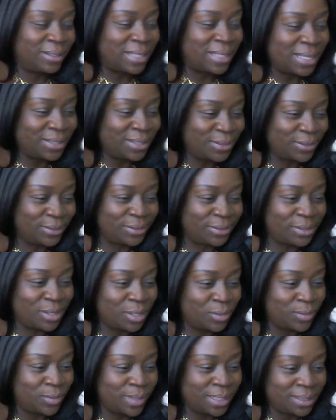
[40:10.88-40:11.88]
as
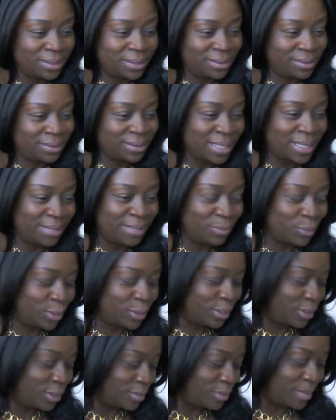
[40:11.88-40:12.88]
always, I'm
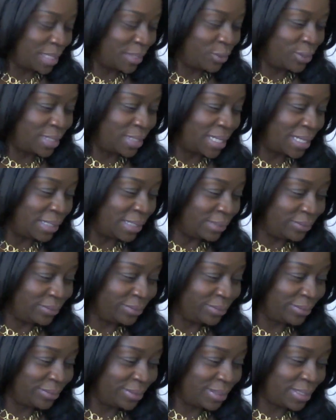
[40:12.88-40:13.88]
going to make you laugh.
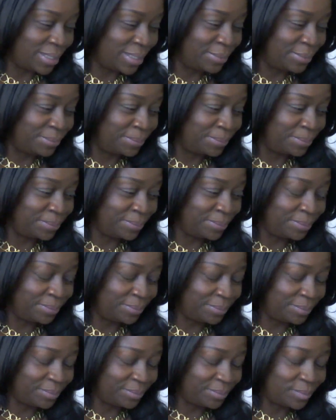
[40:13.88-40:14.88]

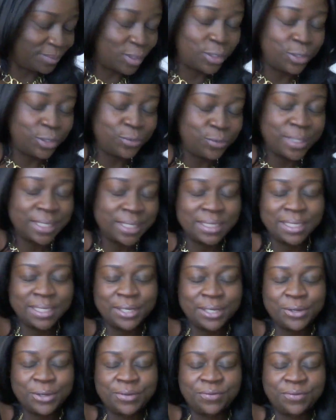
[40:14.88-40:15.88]
So you weren't
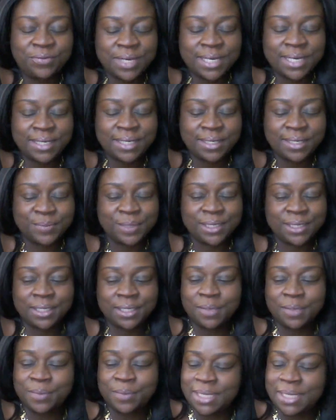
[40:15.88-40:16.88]
here on Friday,
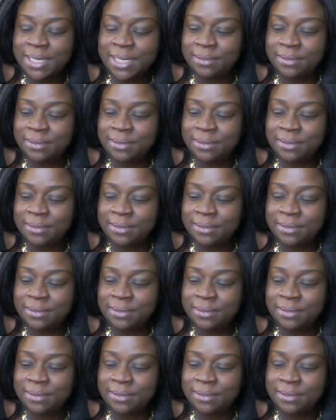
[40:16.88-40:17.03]
Michelle, but